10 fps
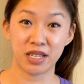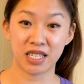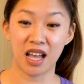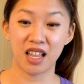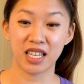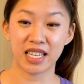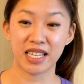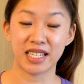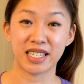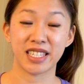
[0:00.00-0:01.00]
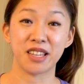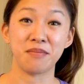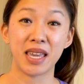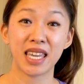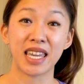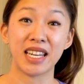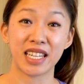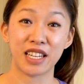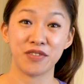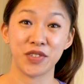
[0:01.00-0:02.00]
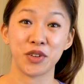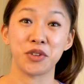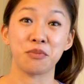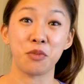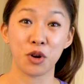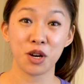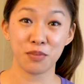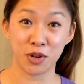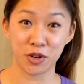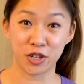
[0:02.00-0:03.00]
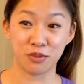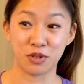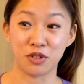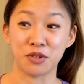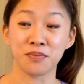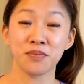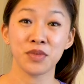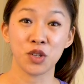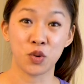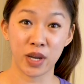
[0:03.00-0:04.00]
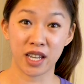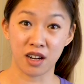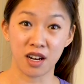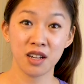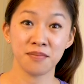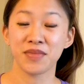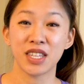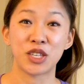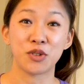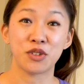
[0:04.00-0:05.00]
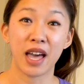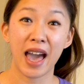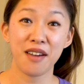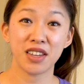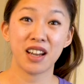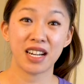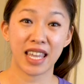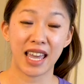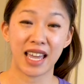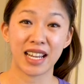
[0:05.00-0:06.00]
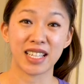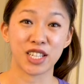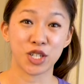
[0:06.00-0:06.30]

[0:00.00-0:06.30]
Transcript: masala is to make Indian food more approachable, quicker. You'll have it on hand as a